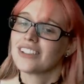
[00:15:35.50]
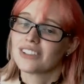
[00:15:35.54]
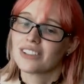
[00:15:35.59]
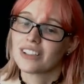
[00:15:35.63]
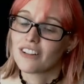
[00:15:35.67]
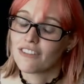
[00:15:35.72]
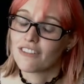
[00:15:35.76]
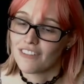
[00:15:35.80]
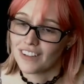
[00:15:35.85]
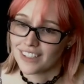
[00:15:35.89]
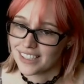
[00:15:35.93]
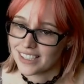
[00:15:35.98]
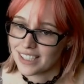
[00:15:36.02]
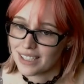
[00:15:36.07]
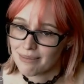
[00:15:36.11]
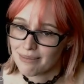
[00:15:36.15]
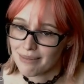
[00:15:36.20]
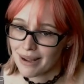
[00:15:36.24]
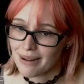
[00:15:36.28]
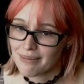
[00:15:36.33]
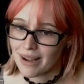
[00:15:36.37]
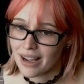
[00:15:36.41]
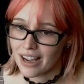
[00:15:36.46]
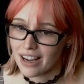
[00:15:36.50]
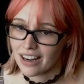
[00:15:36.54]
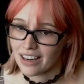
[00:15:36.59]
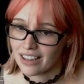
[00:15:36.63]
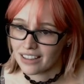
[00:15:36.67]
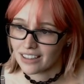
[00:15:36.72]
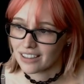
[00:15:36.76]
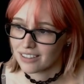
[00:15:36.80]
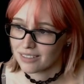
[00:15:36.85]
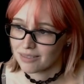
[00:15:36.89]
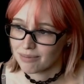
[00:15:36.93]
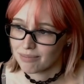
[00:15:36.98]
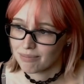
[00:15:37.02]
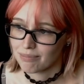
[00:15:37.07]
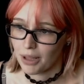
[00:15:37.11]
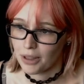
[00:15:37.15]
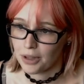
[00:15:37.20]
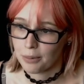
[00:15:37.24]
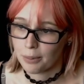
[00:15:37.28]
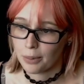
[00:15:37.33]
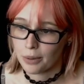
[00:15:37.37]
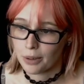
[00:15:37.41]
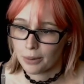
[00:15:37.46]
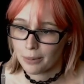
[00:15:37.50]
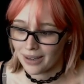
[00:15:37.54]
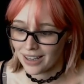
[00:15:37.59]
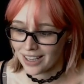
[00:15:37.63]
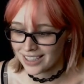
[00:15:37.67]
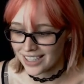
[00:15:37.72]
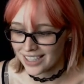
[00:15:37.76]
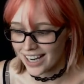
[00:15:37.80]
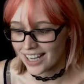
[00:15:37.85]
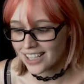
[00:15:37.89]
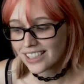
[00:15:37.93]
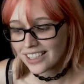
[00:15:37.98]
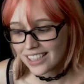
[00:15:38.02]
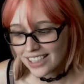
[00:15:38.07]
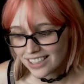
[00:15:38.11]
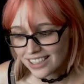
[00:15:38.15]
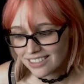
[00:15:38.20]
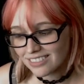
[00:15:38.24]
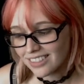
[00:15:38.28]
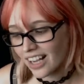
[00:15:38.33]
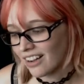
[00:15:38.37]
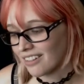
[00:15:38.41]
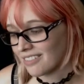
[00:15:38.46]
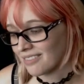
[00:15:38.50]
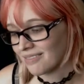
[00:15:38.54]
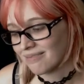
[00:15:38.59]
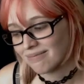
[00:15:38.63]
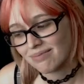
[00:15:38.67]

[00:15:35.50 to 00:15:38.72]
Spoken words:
really fussy about my motherboard brands. Actually, no.